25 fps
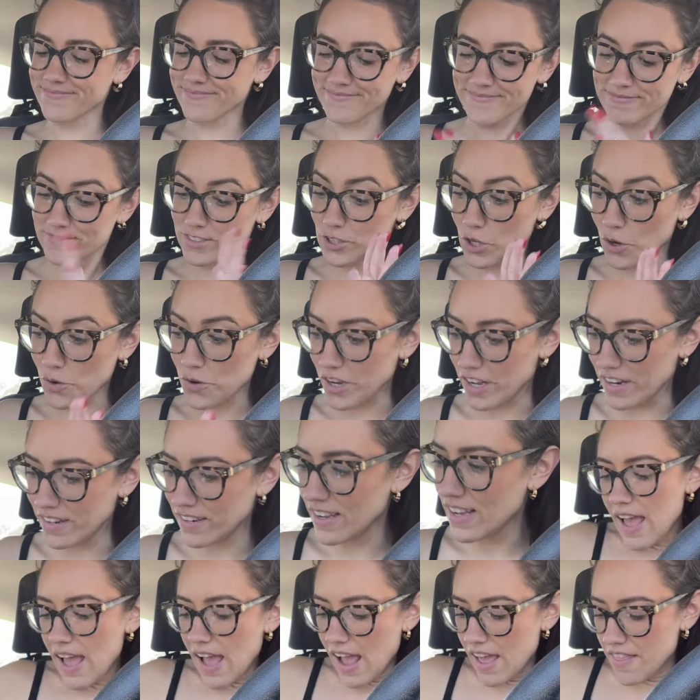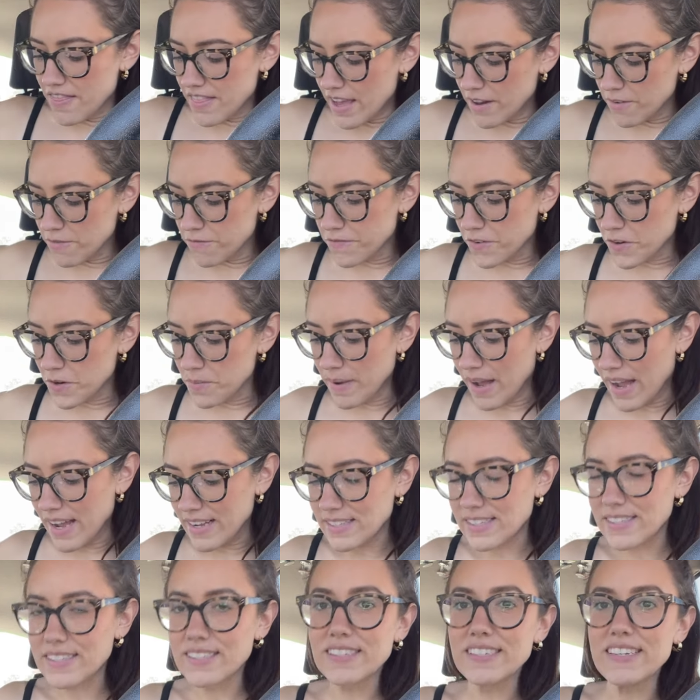So good. And then for my
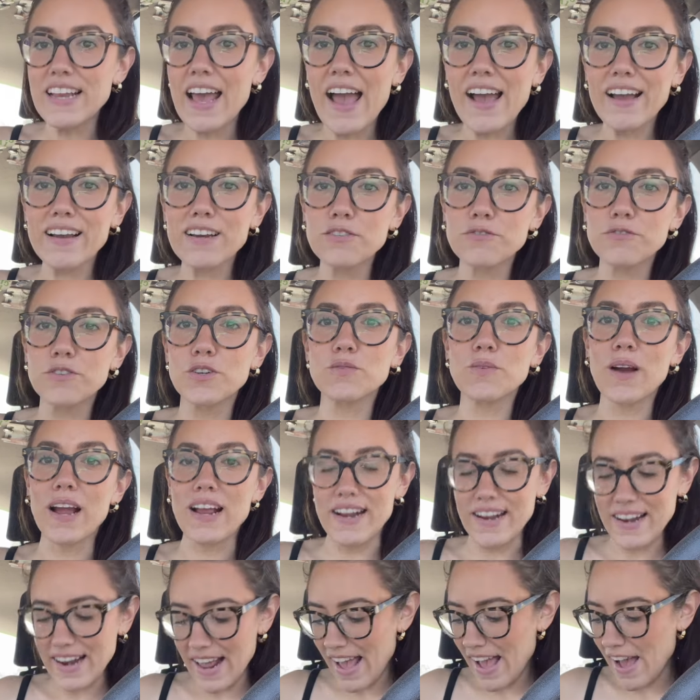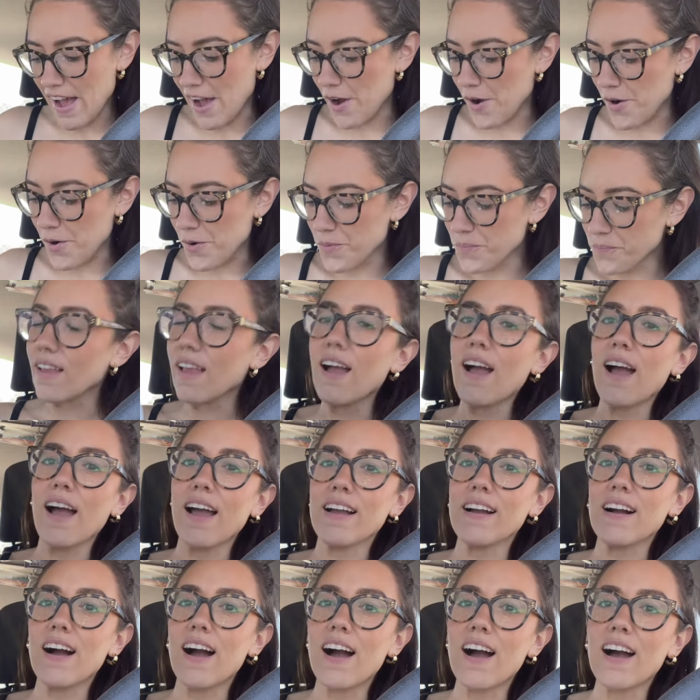snack for right now, I
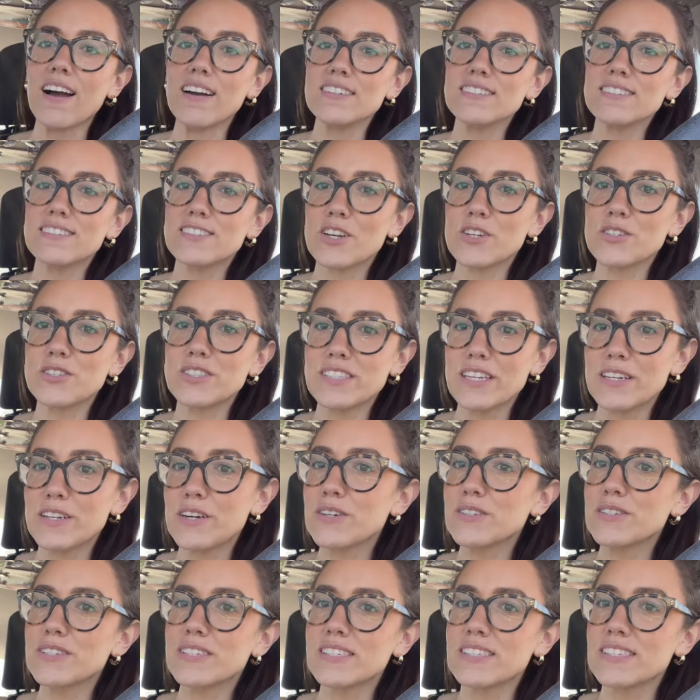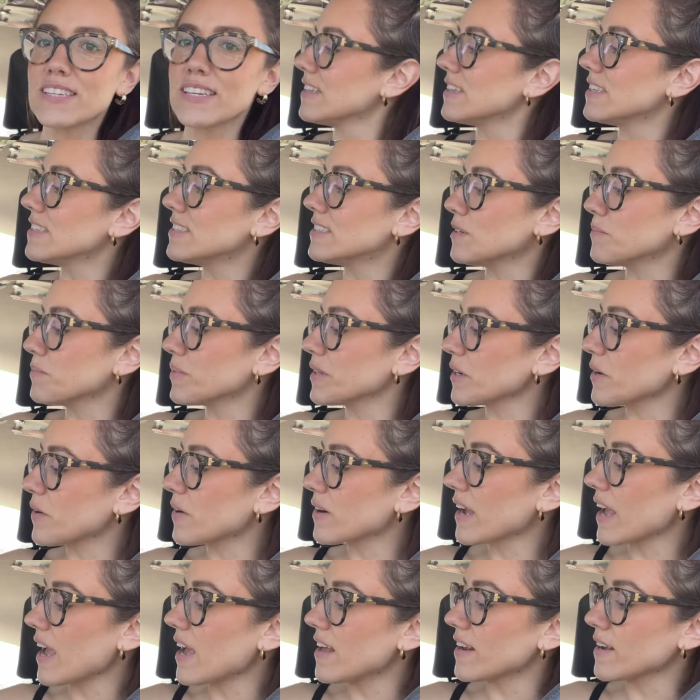got Tostitos, the Simply
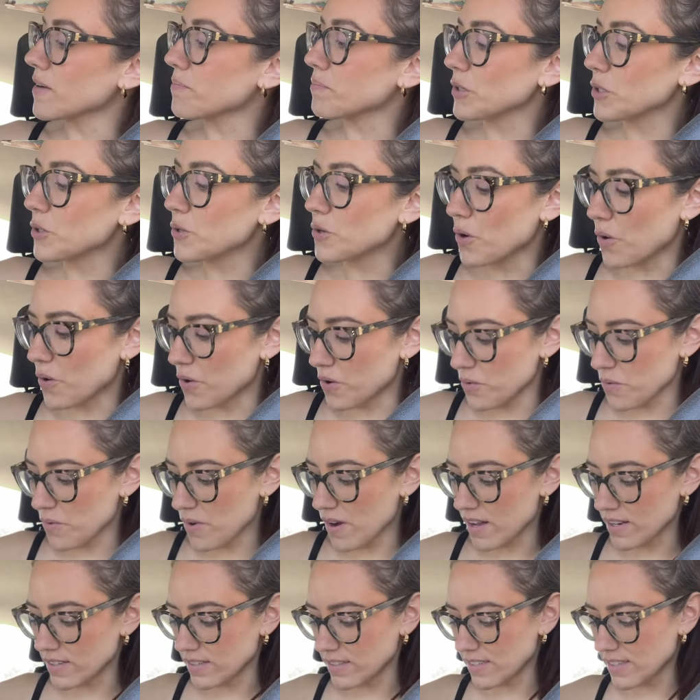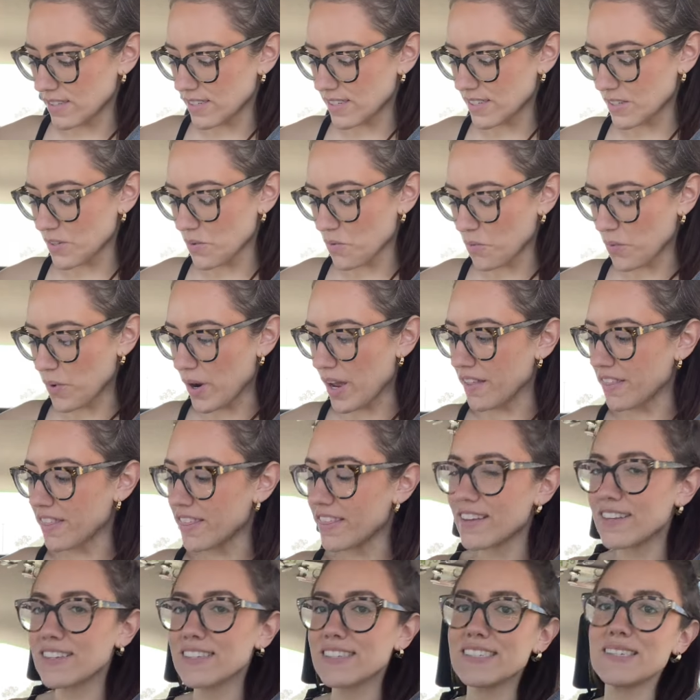Organic blue corn ones
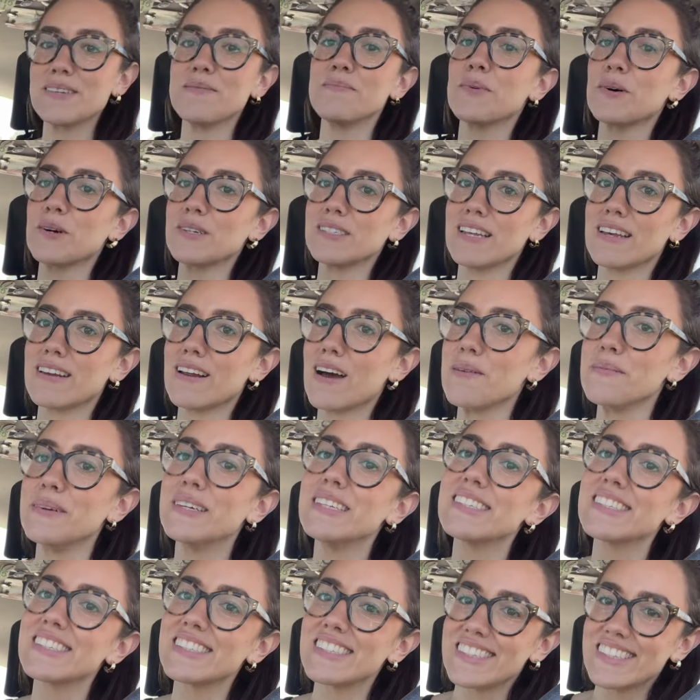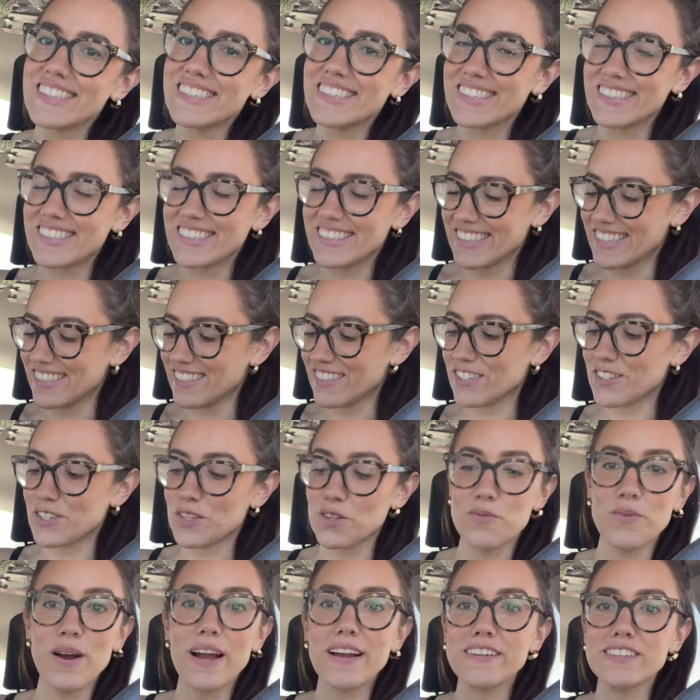with some Boar's Head hummus. Just the
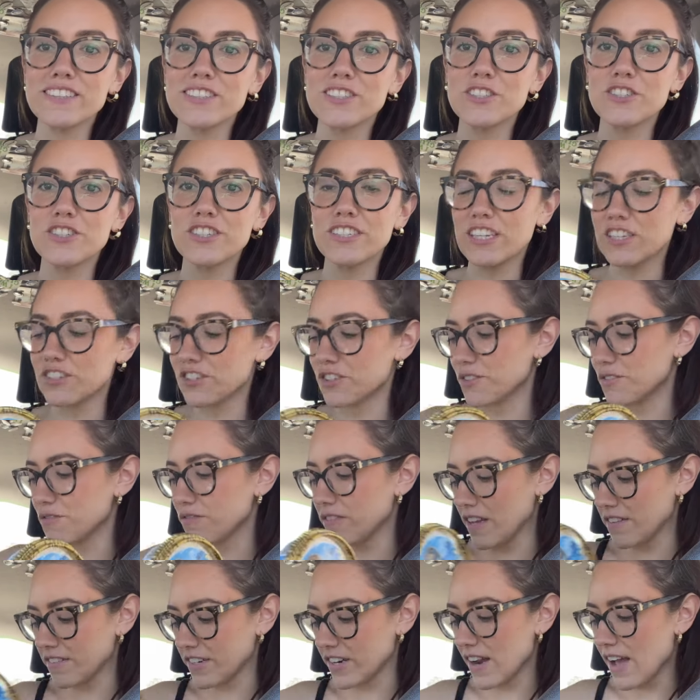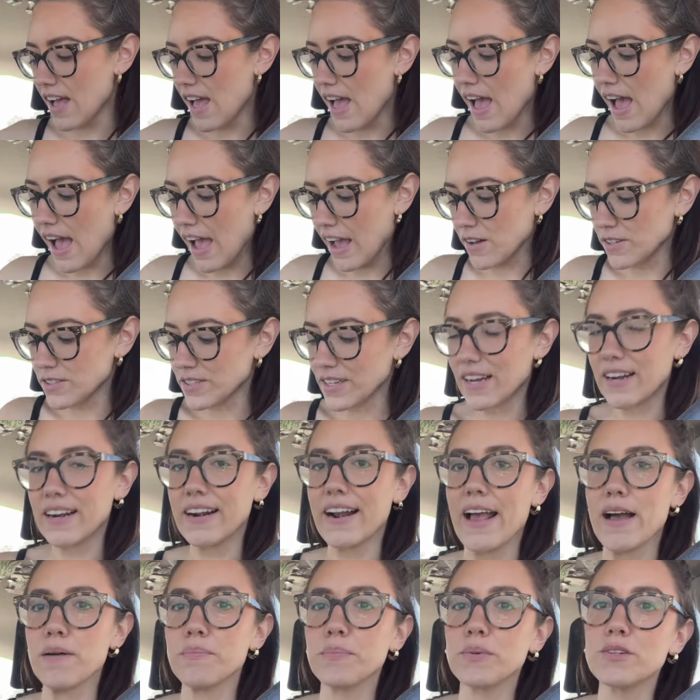regular traditional flavor. I also got an
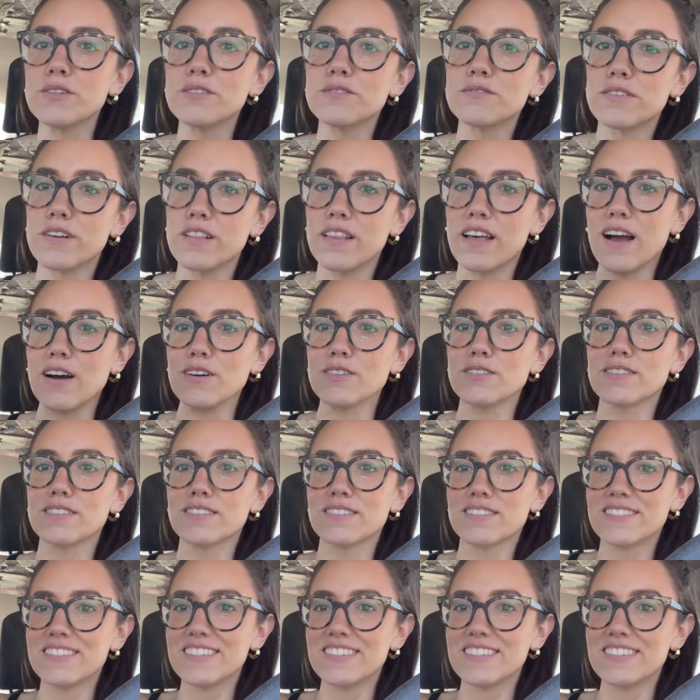apple for the house.